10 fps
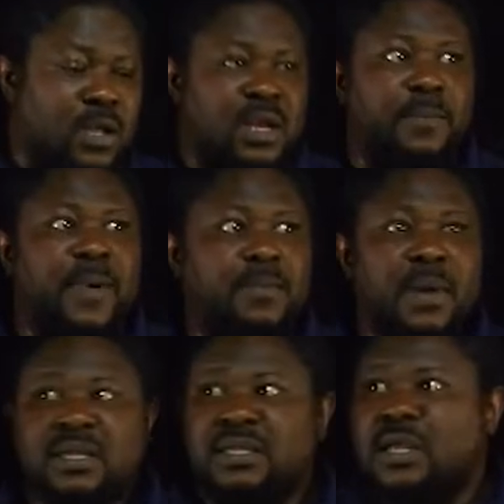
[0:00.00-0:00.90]

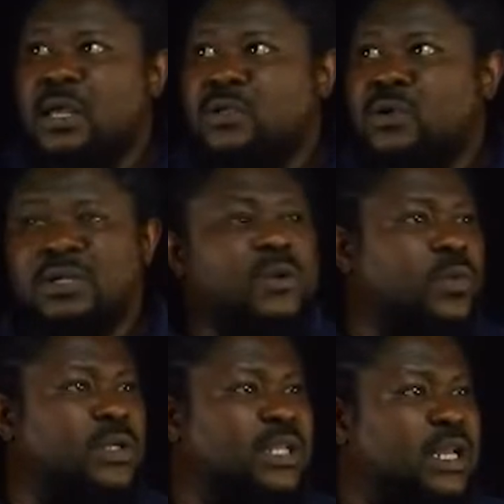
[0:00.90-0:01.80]
department. So that
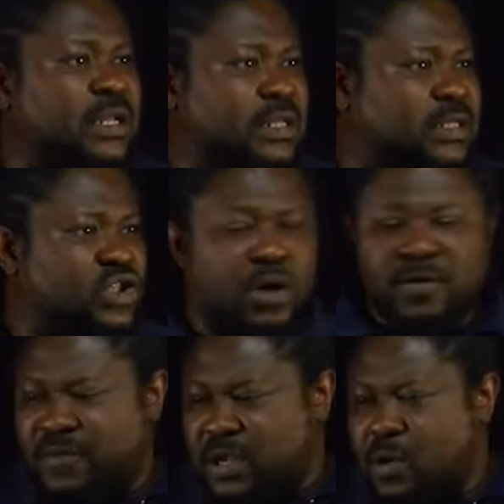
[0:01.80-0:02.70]
was the short
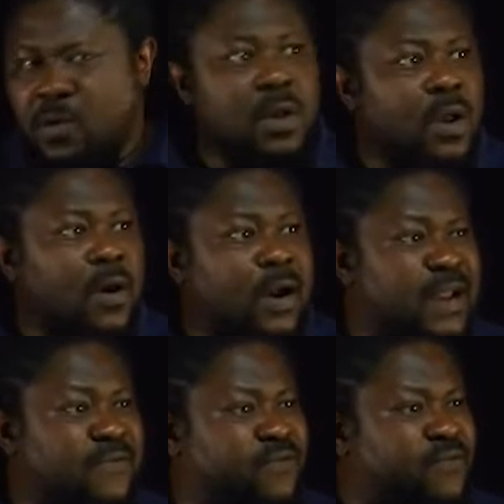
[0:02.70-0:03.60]
video on
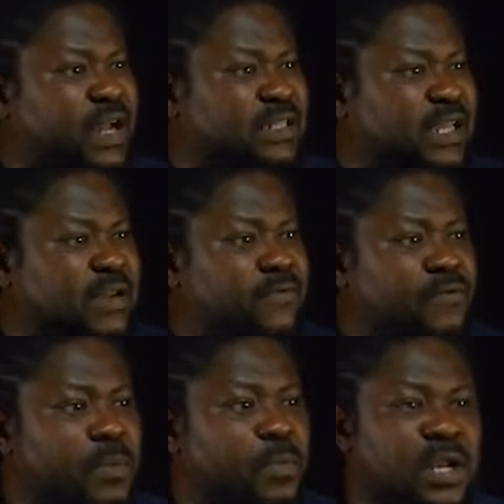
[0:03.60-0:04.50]
effective
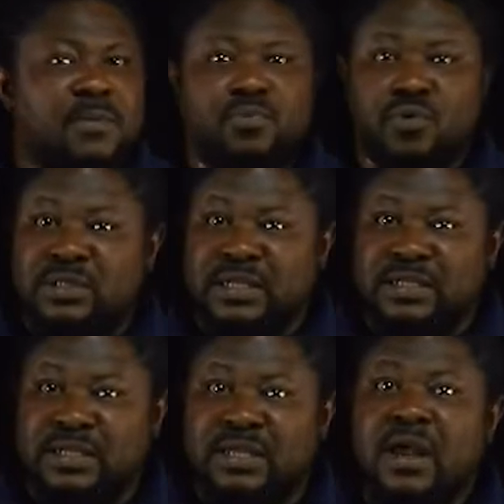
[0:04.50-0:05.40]
rewarding
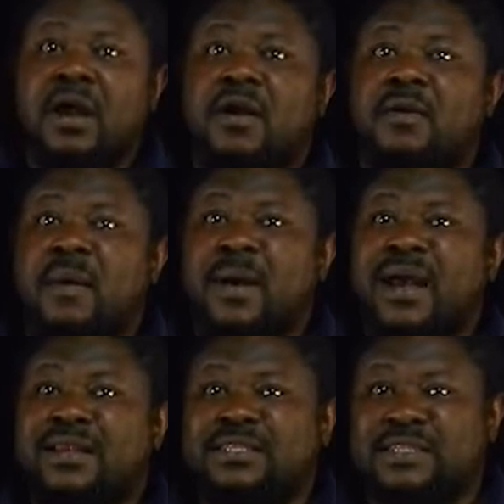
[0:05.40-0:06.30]
processes. Remember,
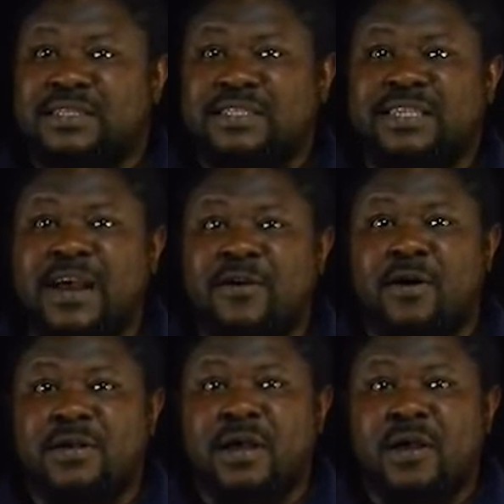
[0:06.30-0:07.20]
this is the
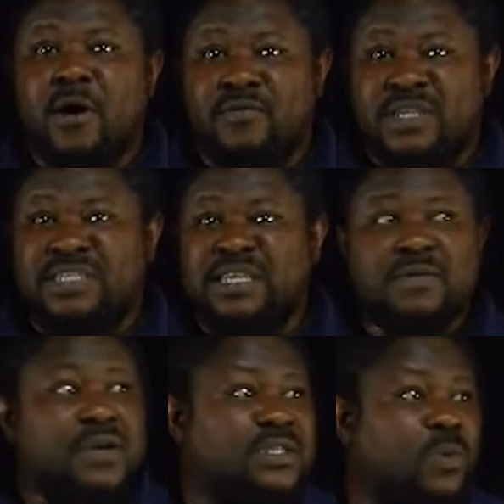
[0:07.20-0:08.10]
second of the
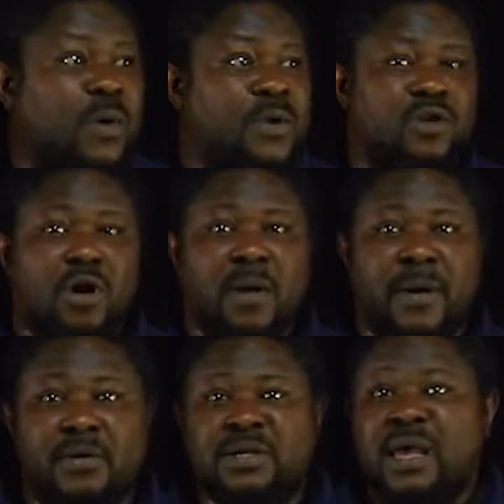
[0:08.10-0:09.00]
series where we talk
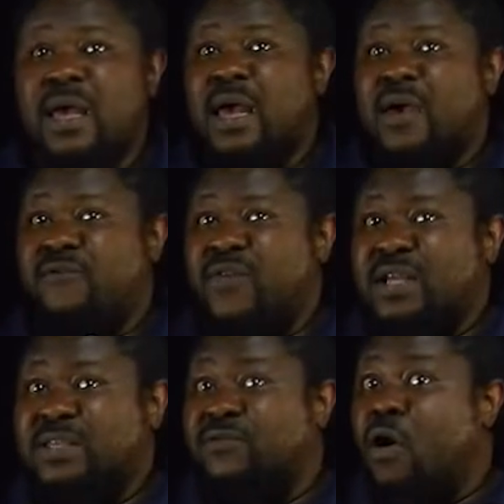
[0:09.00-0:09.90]
about
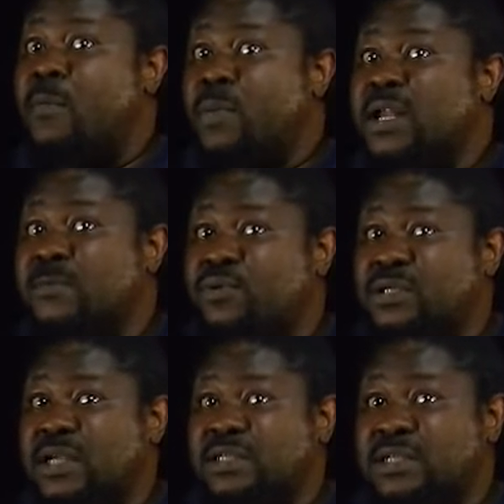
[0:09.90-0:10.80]
effective onboarding
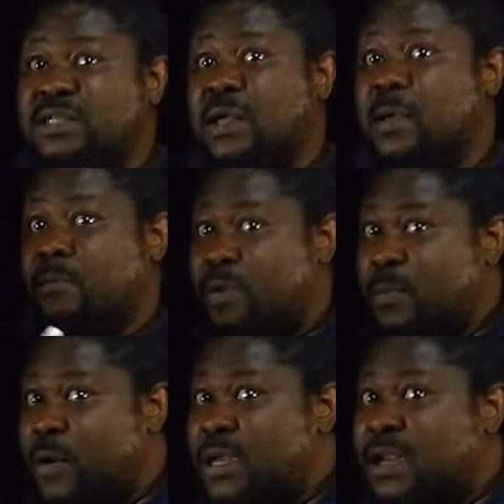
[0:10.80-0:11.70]
processes,
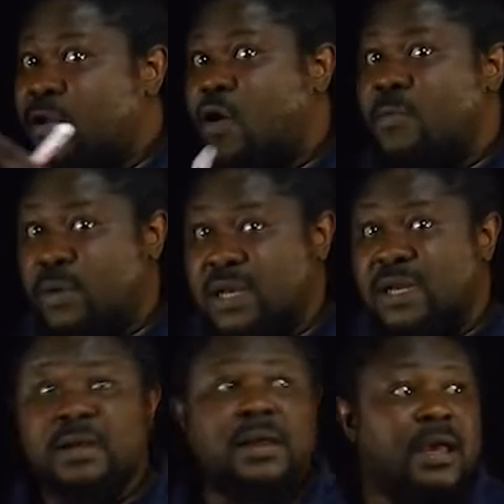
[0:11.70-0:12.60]
pre-boarding,
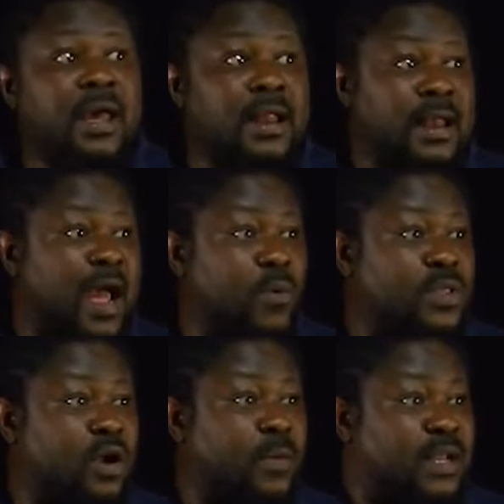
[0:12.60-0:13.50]
onboarding. And now we
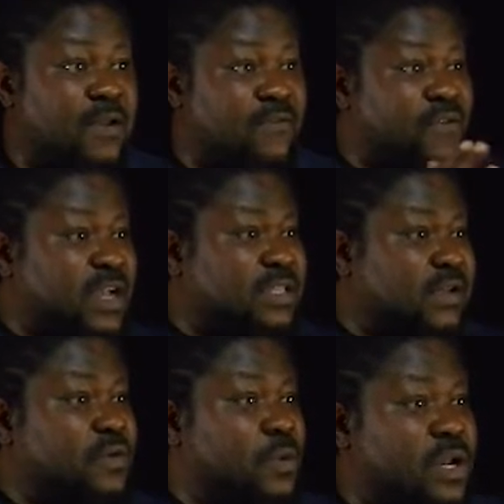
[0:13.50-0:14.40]
talk about
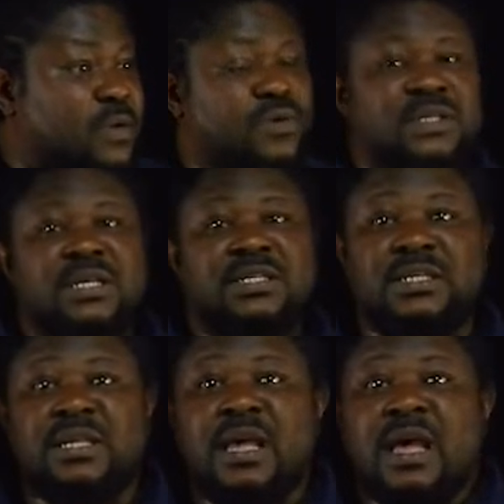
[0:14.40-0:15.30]
effective rewarding
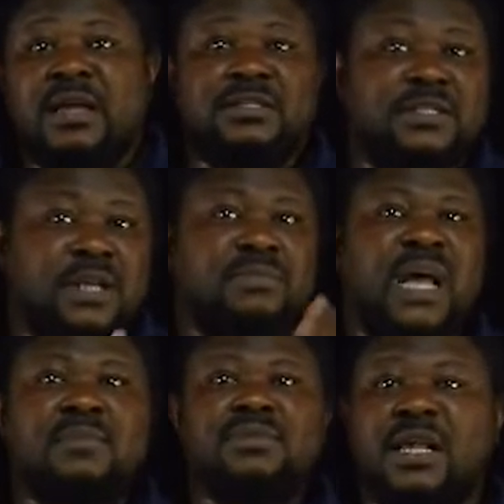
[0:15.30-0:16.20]
processes. And
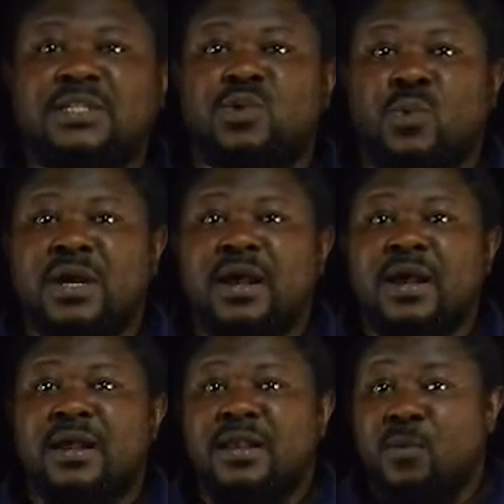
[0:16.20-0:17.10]
sometimes next week,
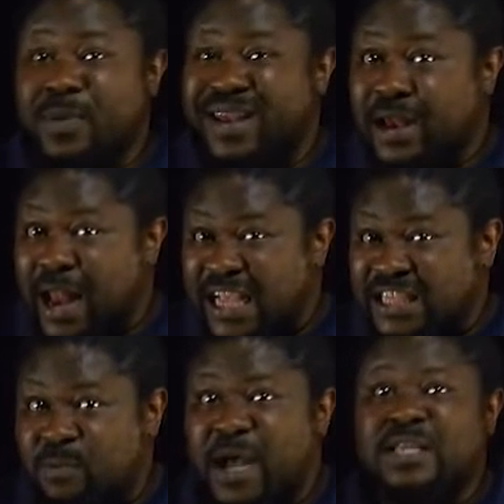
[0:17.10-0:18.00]
there will be the
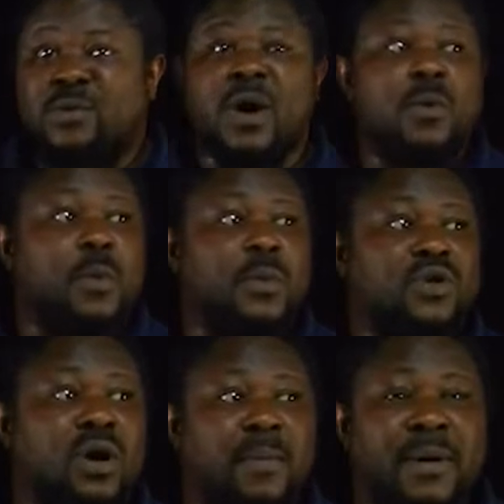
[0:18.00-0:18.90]
last part where we will
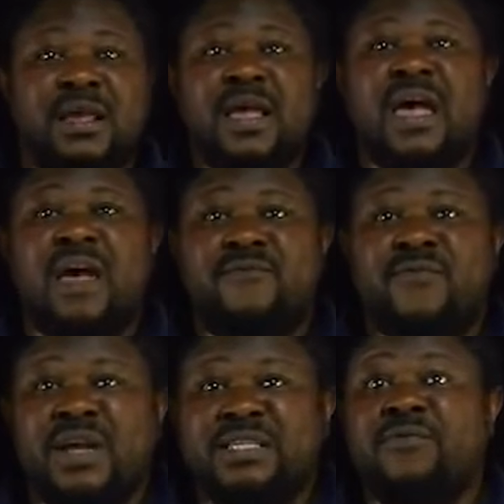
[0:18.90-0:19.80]
talk about
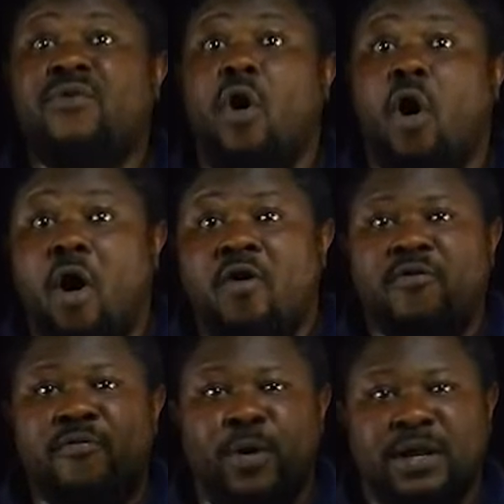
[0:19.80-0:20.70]
effective
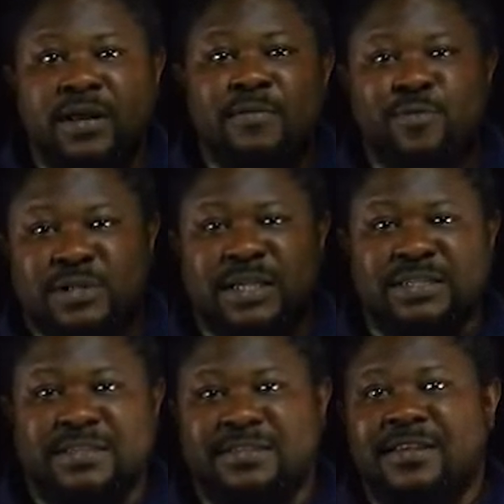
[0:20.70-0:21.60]
offboarding
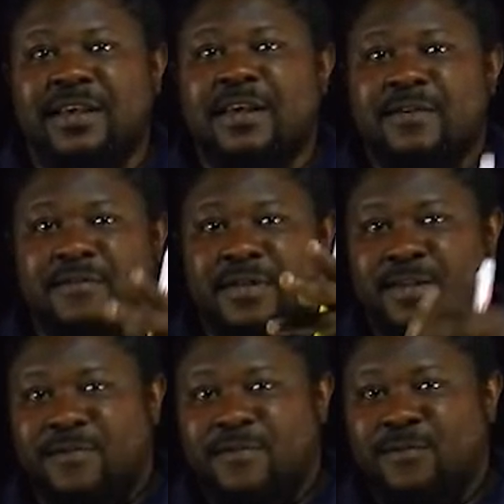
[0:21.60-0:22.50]
processes.
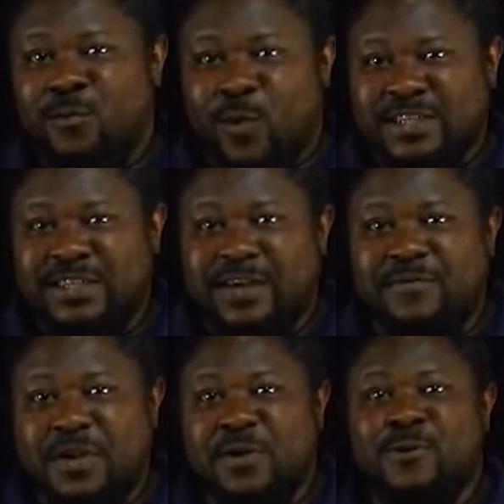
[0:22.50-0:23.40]
Watch that
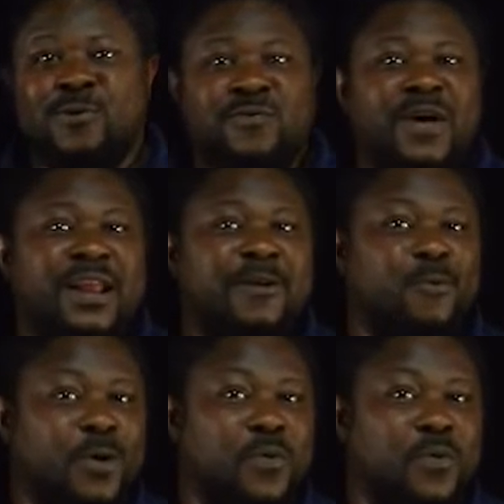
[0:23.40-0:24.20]
video to find out what